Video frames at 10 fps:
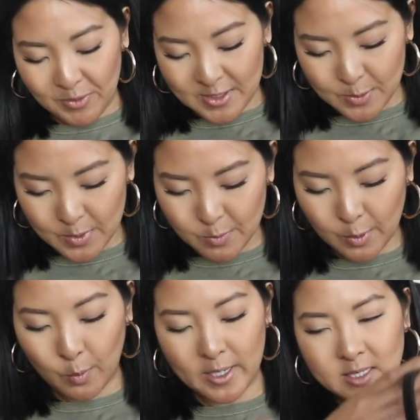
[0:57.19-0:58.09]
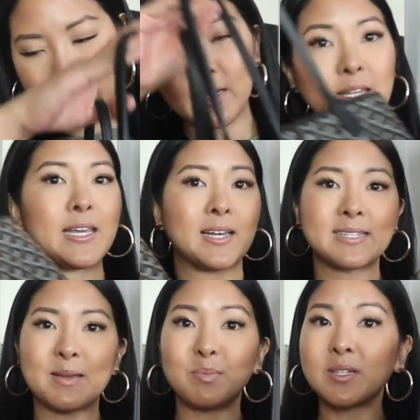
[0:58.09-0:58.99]
This was requested, yes,
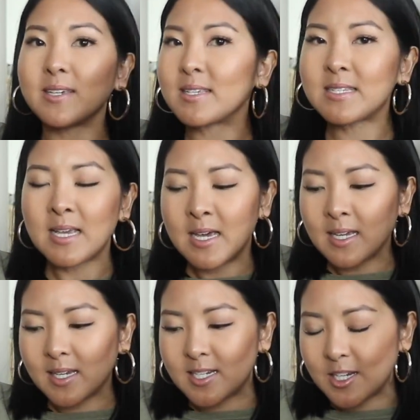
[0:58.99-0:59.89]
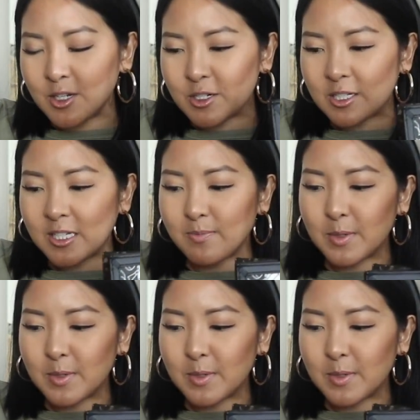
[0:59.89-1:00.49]
and please continue to leave